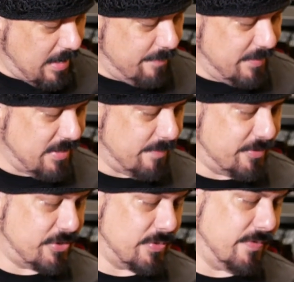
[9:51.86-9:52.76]
I mean, I'm
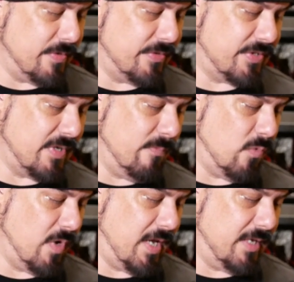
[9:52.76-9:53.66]
sure there's some
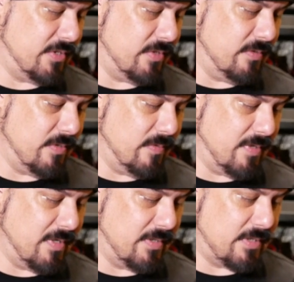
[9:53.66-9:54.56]
way to do
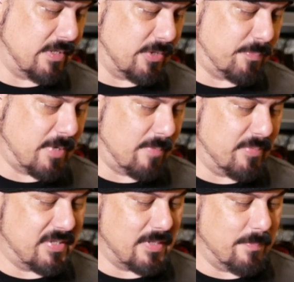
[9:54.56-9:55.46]
this. There's
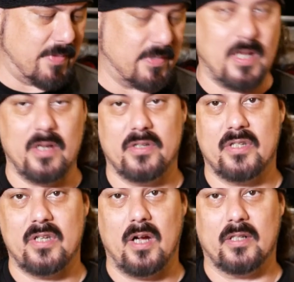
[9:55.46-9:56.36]
probably some other kind of
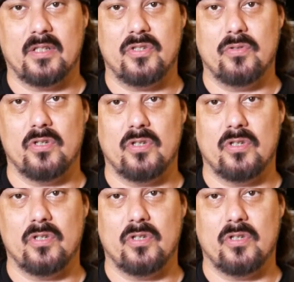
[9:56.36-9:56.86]
stock that you